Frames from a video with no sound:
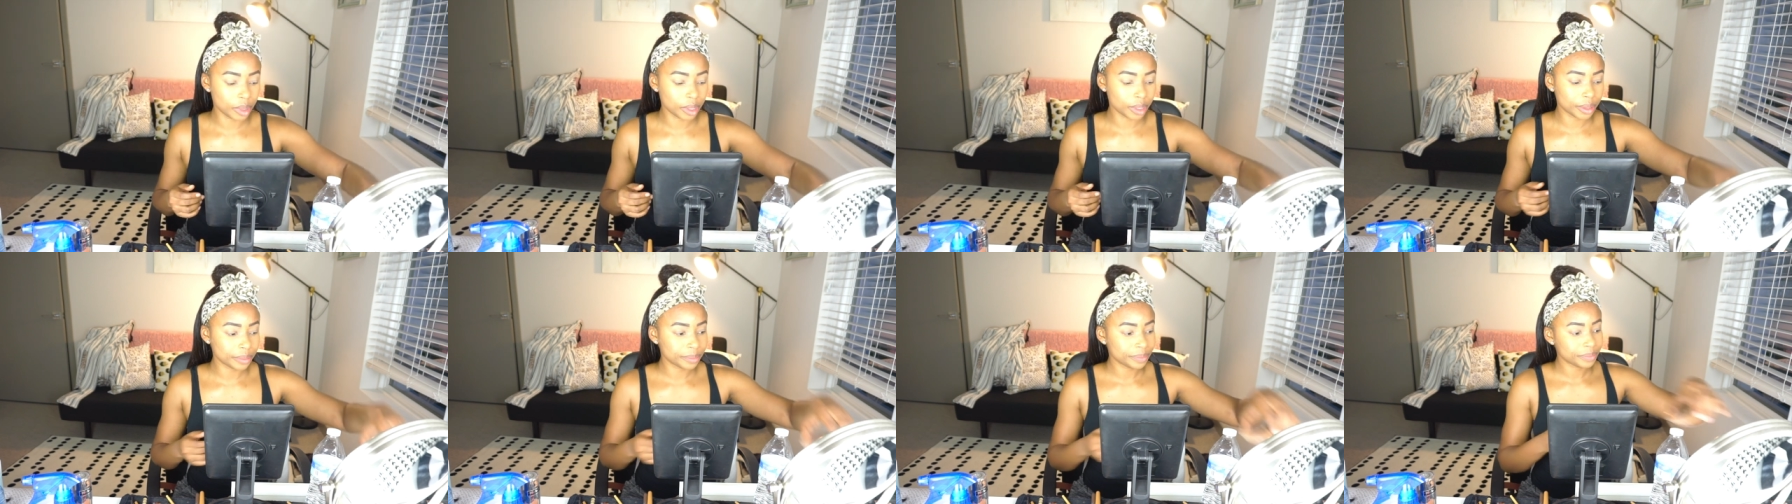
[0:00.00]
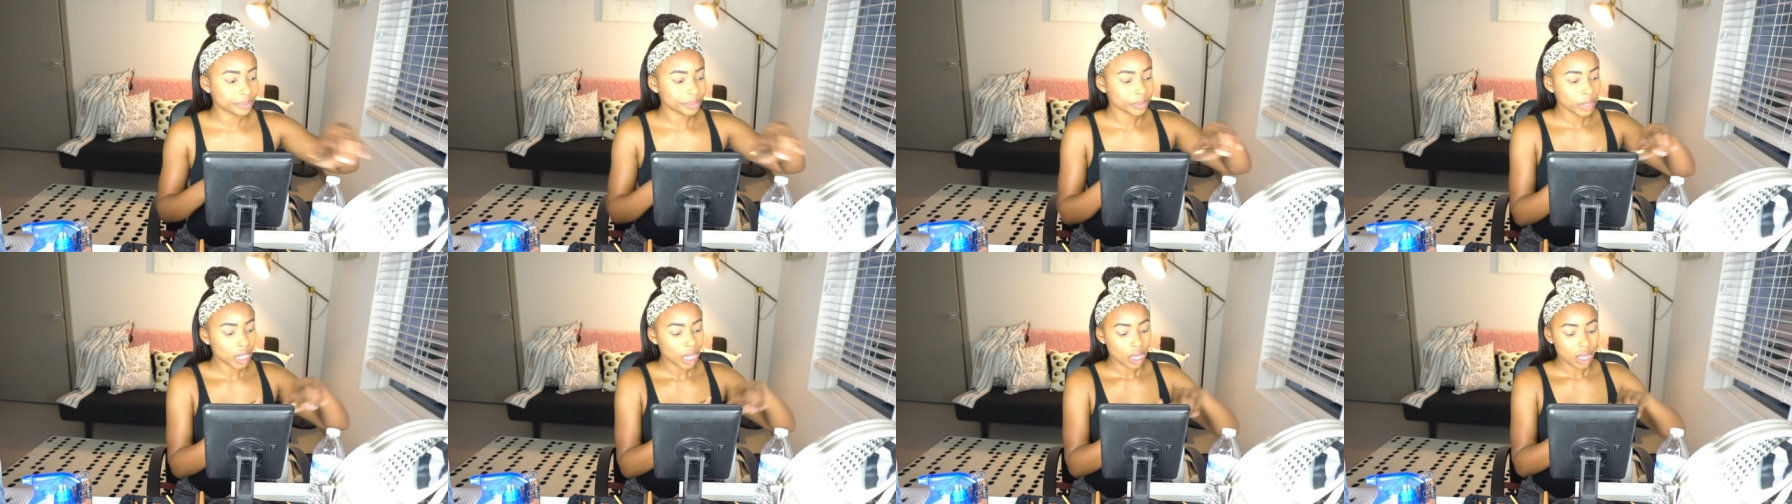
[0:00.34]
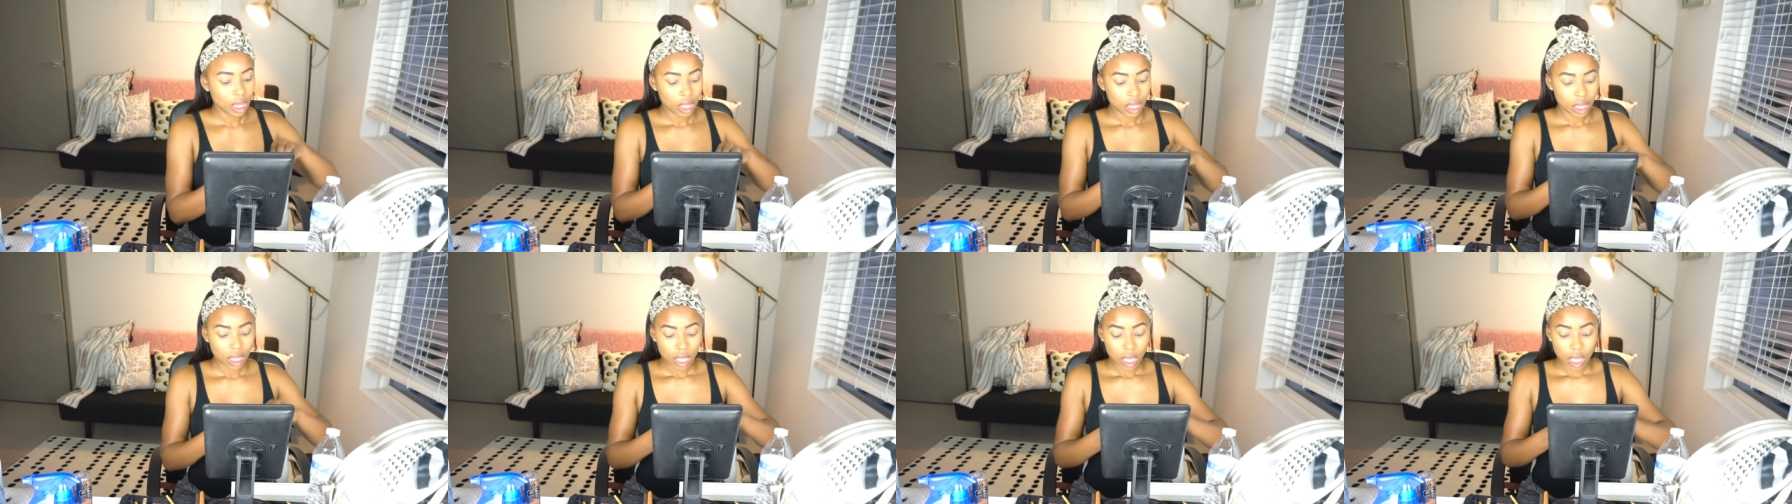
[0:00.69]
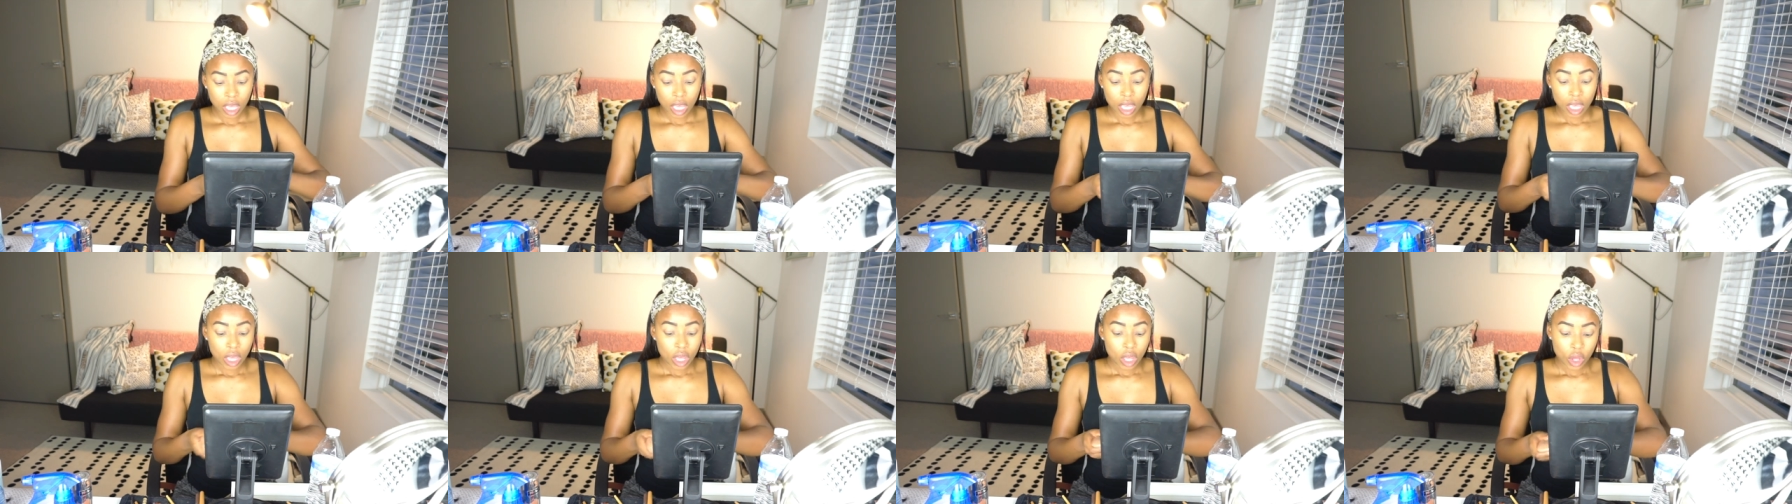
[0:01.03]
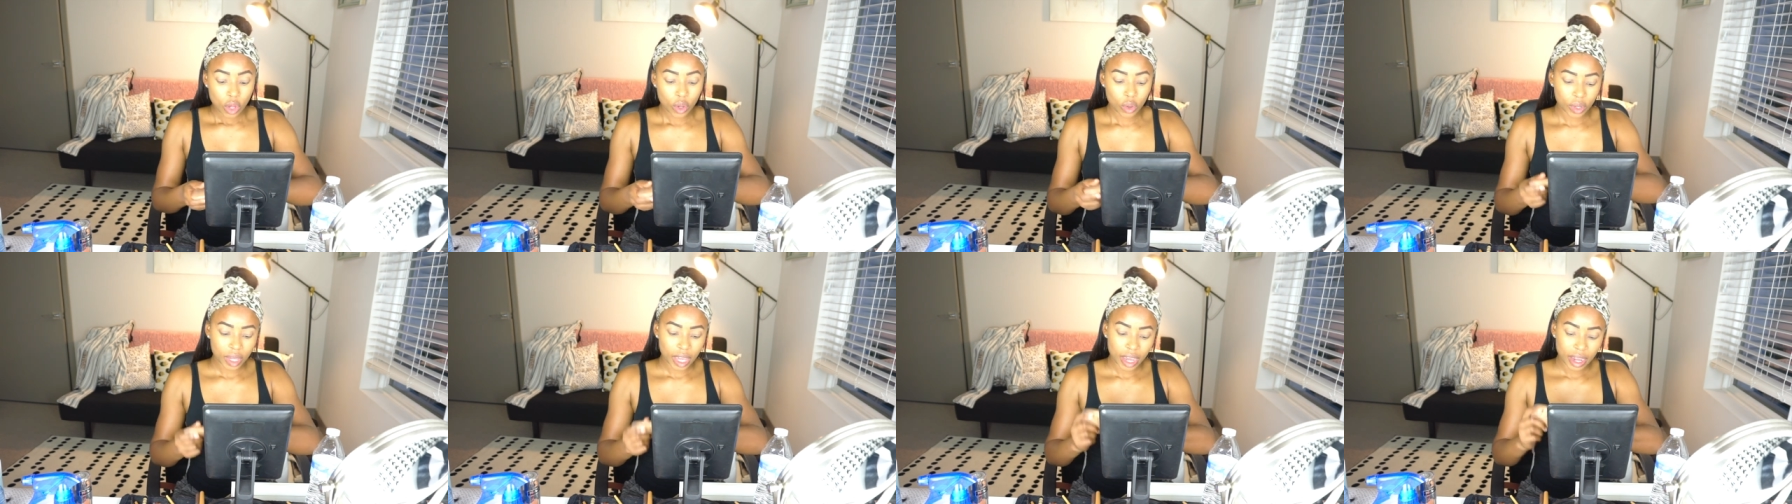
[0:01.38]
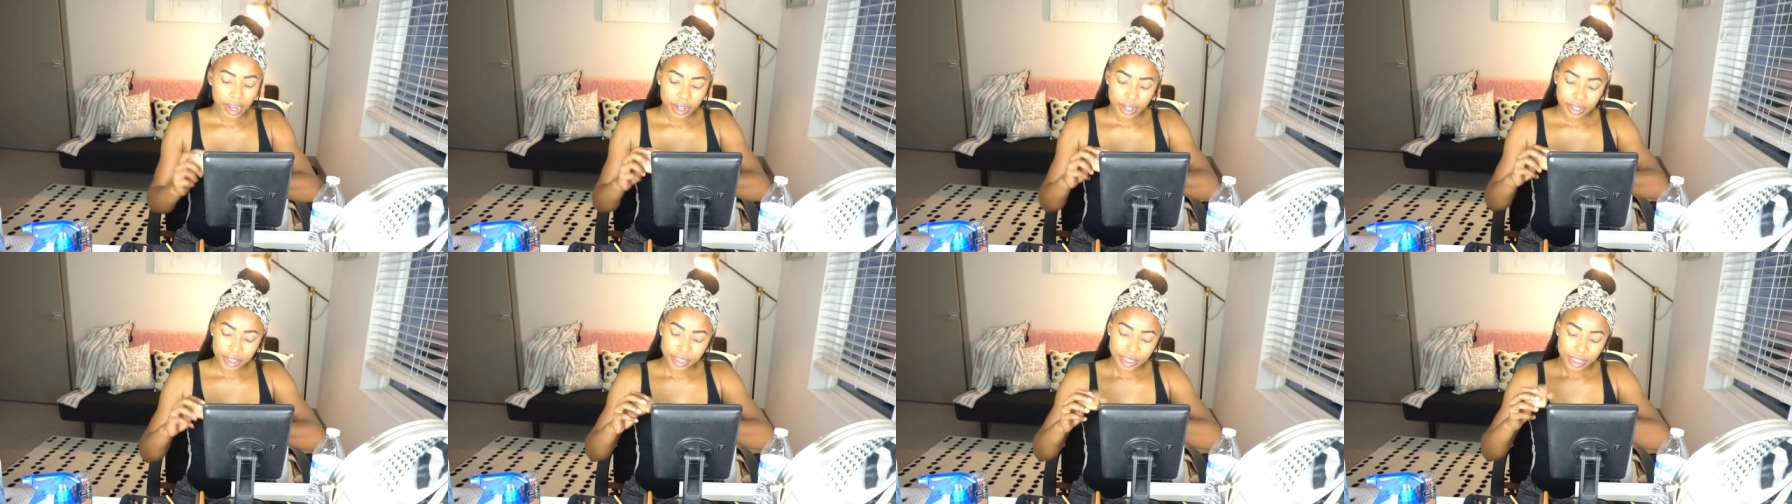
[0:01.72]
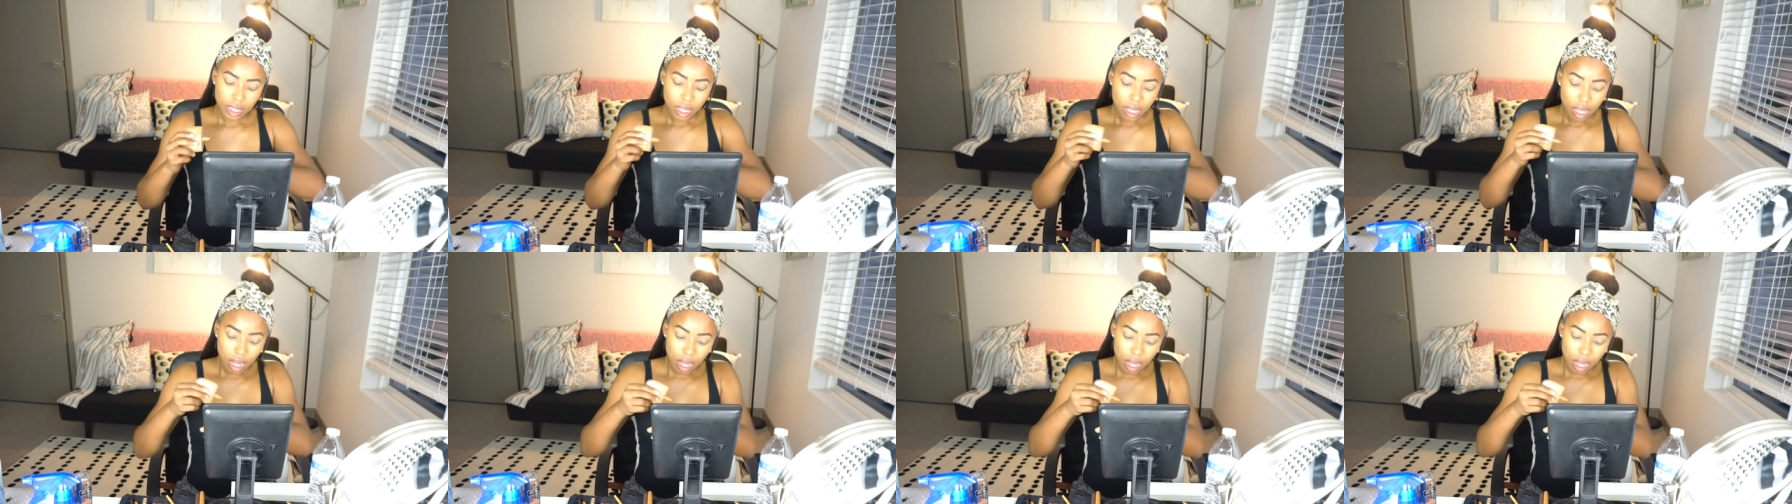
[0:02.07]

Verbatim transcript: but who cares?